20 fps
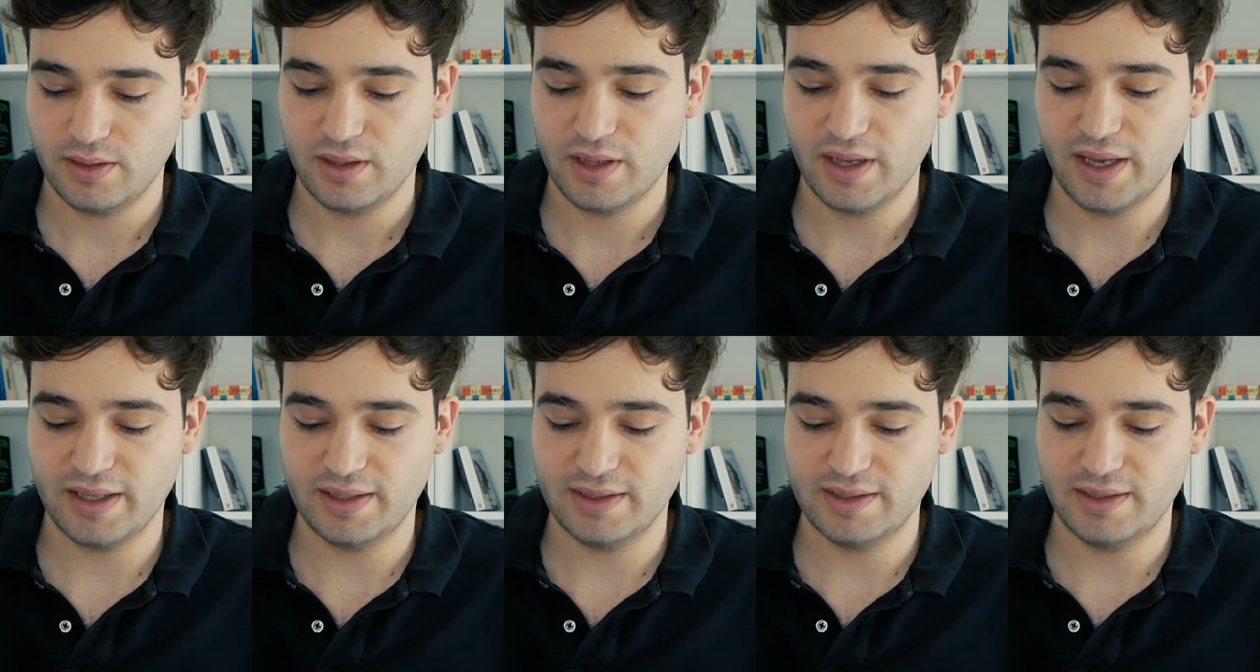
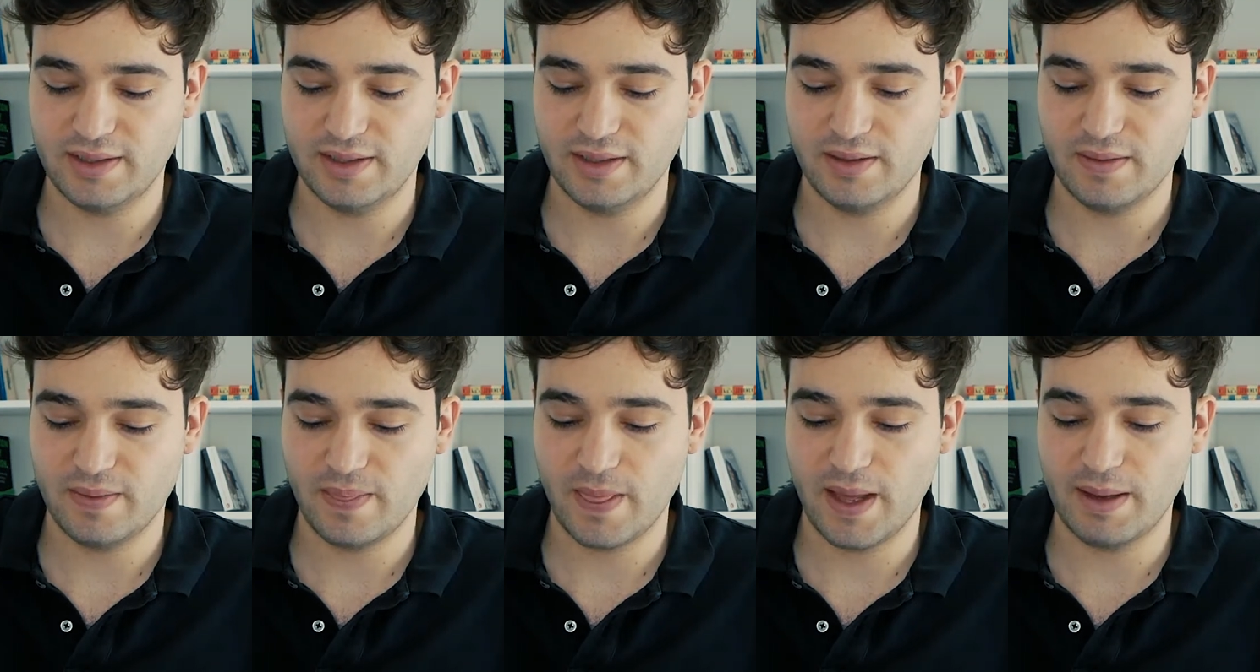and
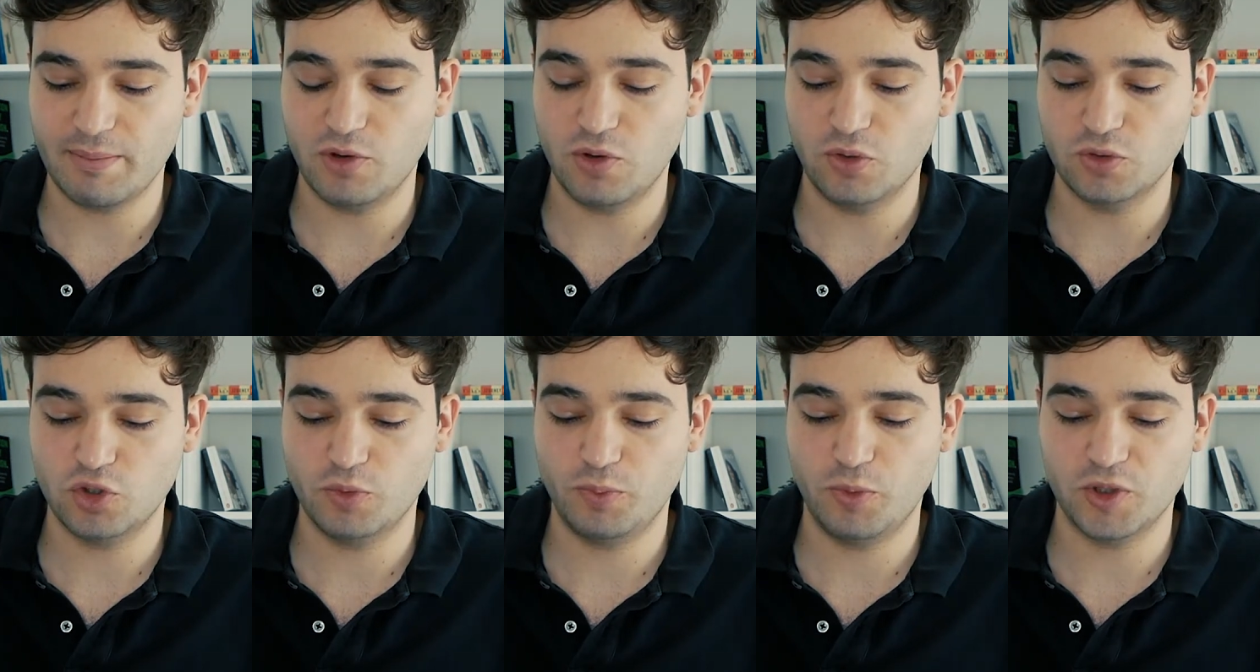I'm
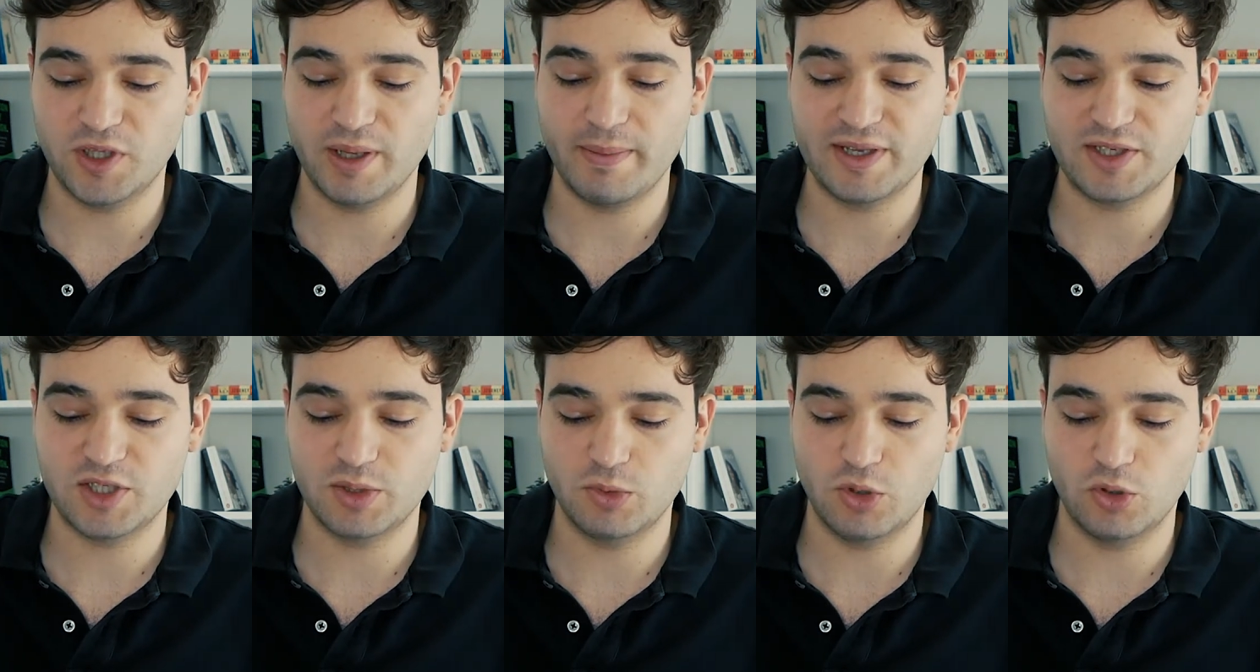going to put a
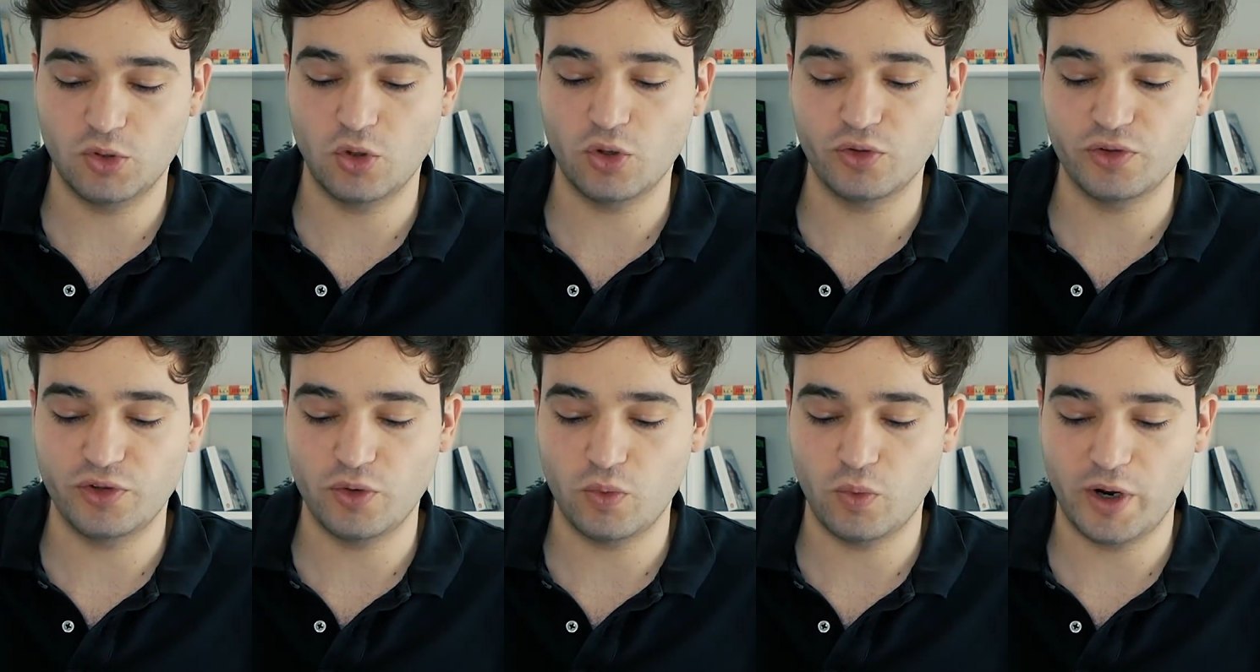metronome
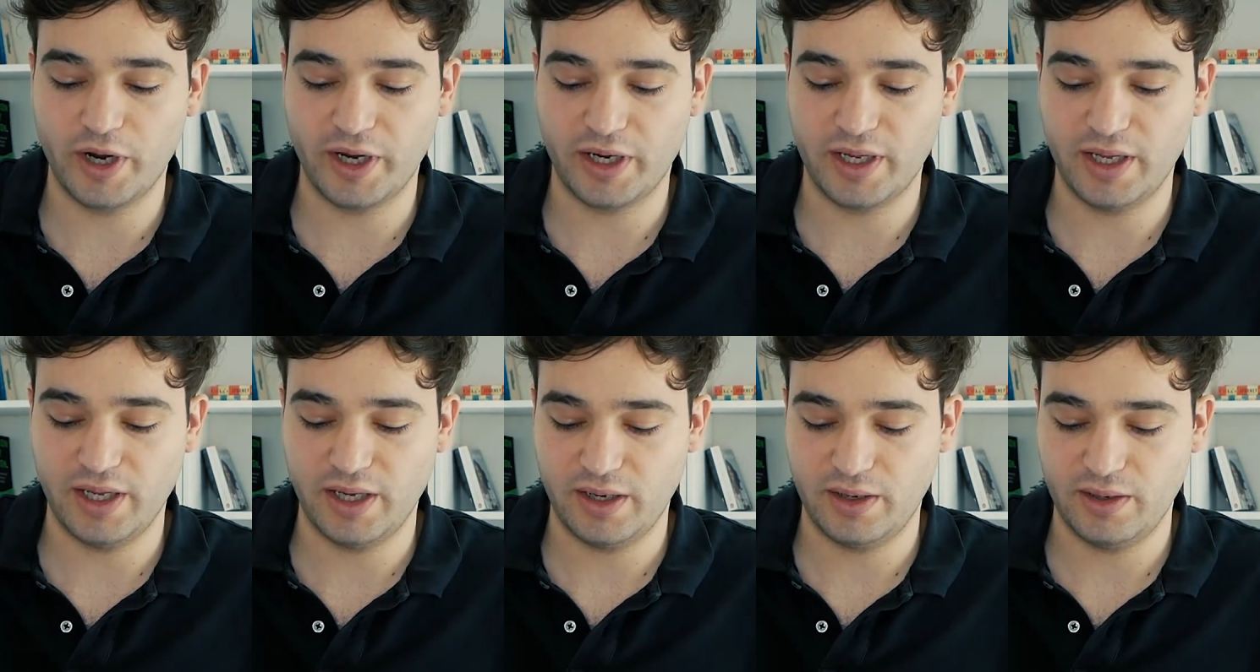on the work
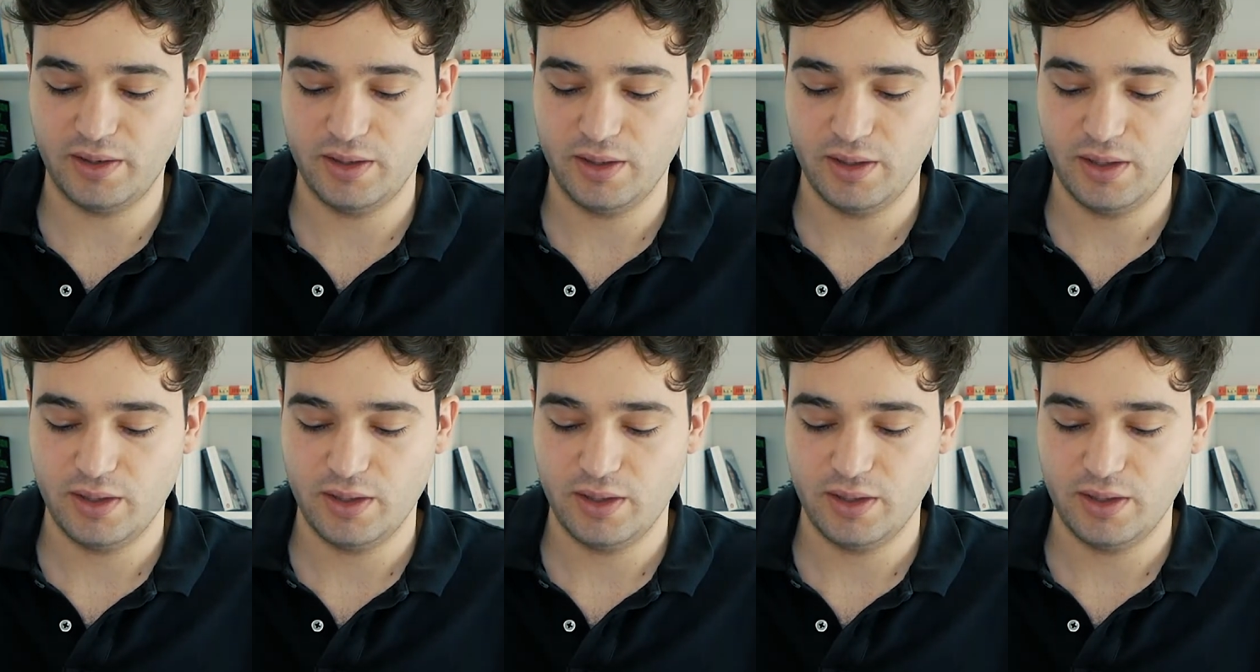here.